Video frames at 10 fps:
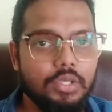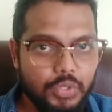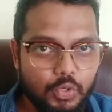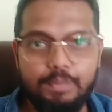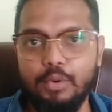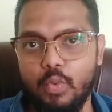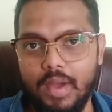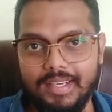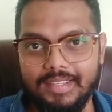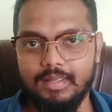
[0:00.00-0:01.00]
you
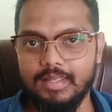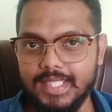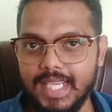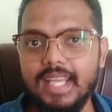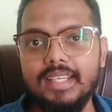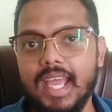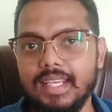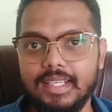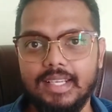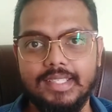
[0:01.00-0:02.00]
provide. The second
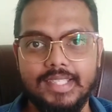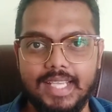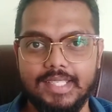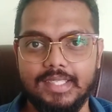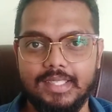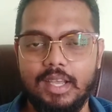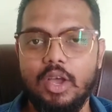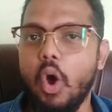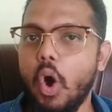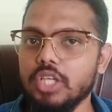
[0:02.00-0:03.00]
category says
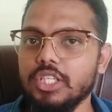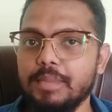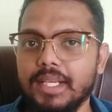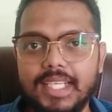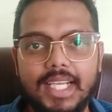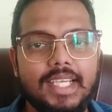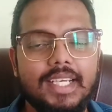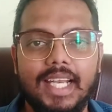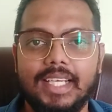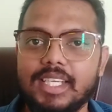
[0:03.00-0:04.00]
automatically
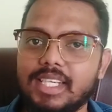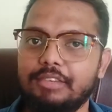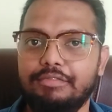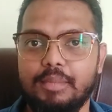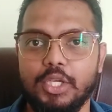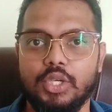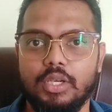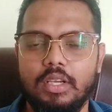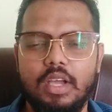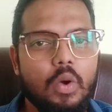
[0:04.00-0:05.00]
collected information.
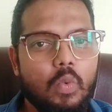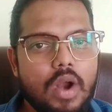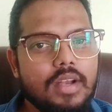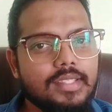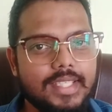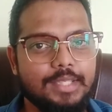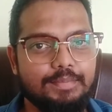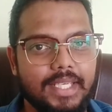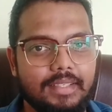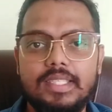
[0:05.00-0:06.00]
What does this
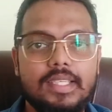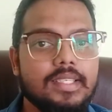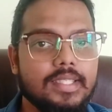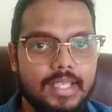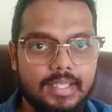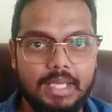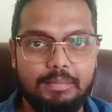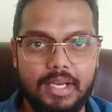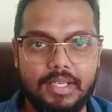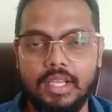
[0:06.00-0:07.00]
mean? This is nothing
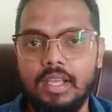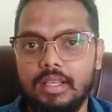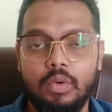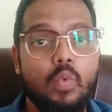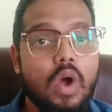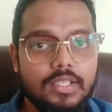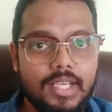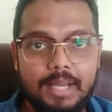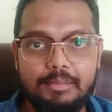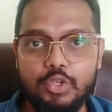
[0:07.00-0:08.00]
but what
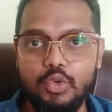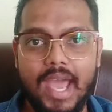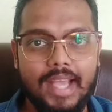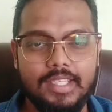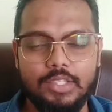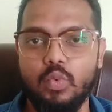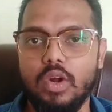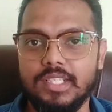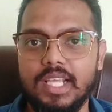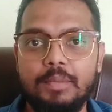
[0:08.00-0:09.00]
time do you access
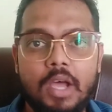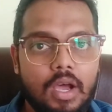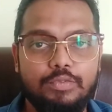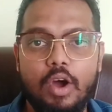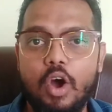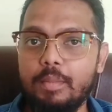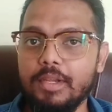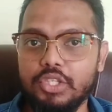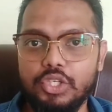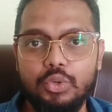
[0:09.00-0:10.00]
WhatsApp? For how
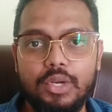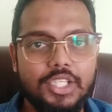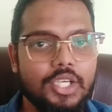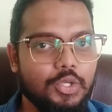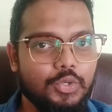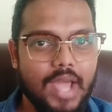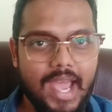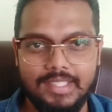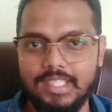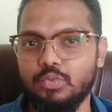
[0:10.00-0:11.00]
much duration do you
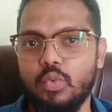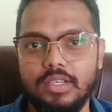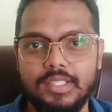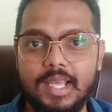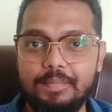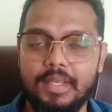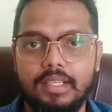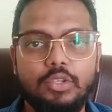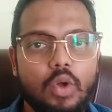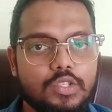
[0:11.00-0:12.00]
access WhatsApp?
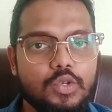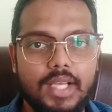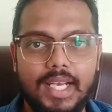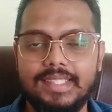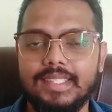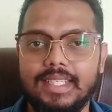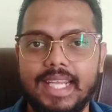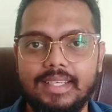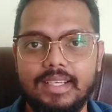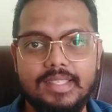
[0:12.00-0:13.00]
It also collects the
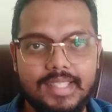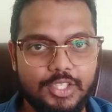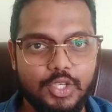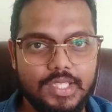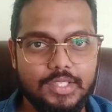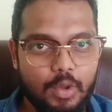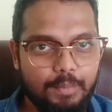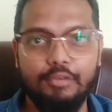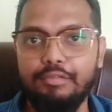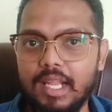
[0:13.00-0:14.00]
data such as your
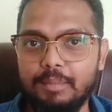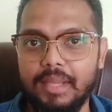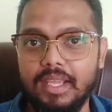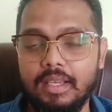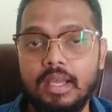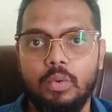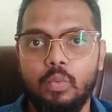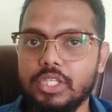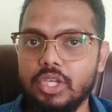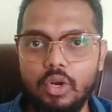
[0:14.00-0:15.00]
profile pic,
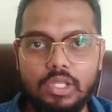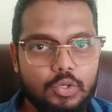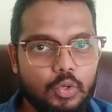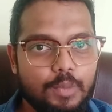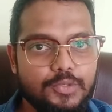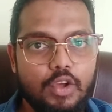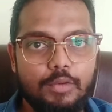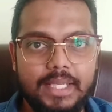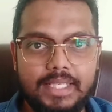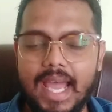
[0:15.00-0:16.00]
which are all the groups you
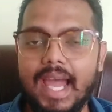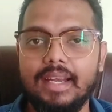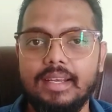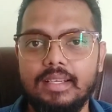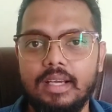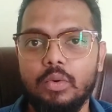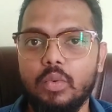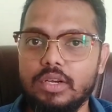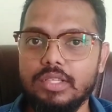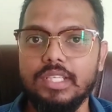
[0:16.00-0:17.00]
have been added,
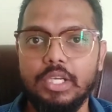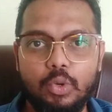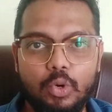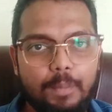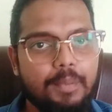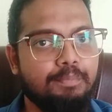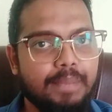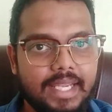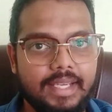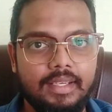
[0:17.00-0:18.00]
what is the group
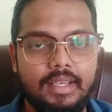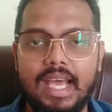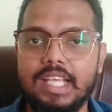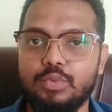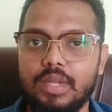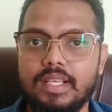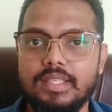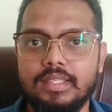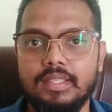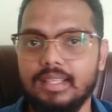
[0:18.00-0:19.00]
pic, as well
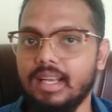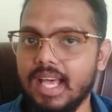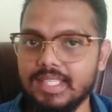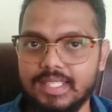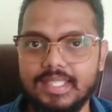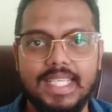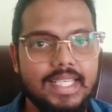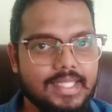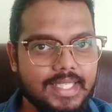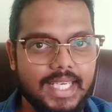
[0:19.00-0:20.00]
as the last seen
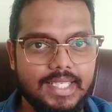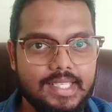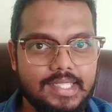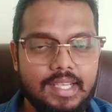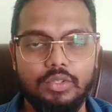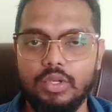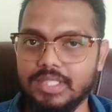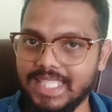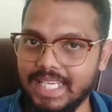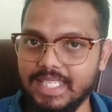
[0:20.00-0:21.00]
status, your
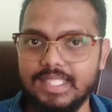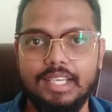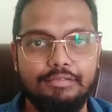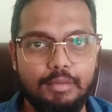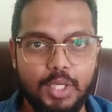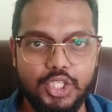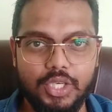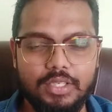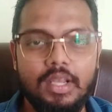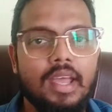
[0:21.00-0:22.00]
status
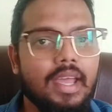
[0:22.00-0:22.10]
information,